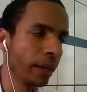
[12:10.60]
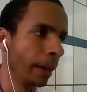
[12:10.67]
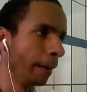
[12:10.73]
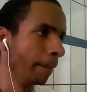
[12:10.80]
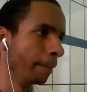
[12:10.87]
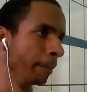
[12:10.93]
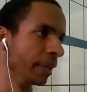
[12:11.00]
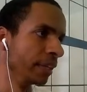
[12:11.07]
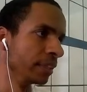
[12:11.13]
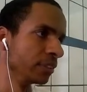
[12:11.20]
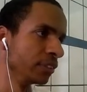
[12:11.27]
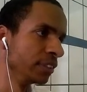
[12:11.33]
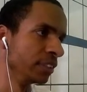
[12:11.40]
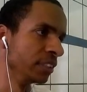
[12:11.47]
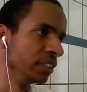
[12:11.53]
make a
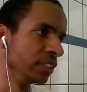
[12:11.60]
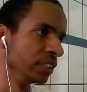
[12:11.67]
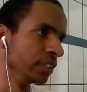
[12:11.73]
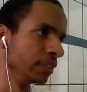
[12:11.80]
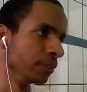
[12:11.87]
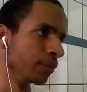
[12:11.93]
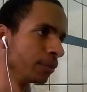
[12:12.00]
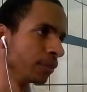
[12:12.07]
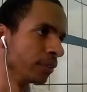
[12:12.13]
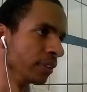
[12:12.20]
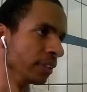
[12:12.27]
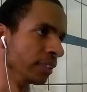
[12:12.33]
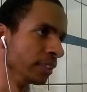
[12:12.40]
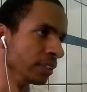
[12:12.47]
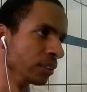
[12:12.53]
transition from
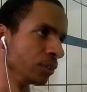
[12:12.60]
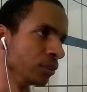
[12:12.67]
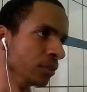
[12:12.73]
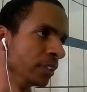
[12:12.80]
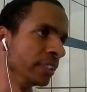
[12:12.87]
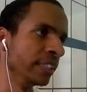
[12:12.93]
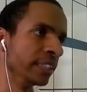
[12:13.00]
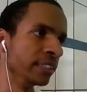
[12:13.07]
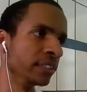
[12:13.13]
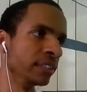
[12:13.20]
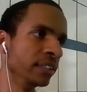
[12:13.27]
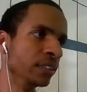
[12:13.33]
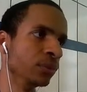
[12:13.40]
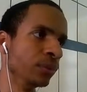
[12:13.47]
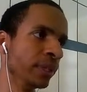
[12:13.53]
this to this.
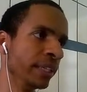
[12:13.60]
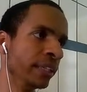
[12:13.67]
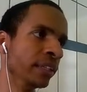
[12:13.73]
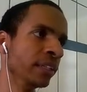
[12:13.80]
This way,